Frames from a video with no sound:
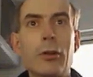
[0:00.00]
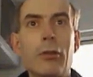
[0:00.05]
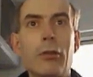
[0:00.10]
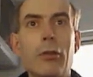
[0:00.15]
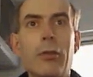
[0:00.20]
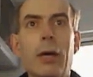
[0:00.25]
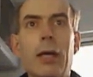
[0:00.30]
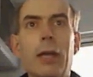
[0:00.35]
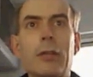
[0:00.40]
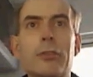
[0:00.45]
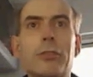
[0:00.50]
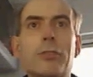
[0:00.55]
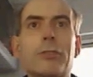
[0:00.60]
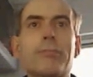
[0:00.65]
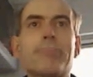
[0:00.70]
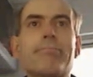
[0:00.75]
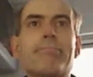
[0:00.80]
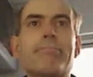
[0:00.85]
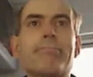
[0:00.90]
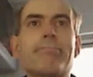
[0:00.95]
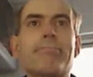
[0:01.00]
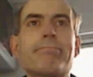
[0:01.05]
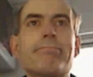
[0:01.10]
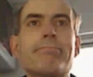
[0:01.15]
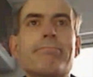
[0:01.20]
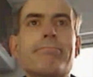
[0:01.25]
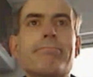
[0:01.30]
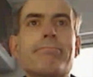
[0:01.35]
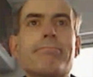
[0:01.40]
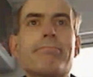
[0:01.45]
of x.
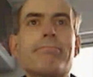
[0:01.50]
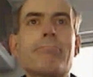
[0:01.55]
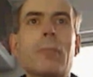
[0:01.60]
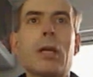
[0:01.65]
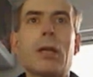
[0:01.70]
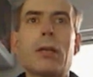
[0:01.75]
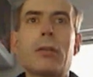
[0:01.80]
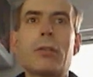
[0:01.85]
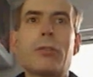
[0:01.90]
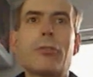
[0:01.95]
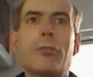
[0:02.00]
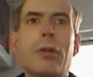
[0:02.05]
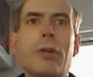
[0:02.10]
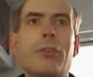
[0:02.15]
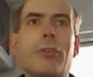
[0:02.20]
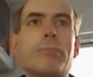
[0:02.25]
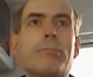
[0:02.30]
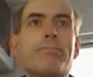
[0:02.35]
Great.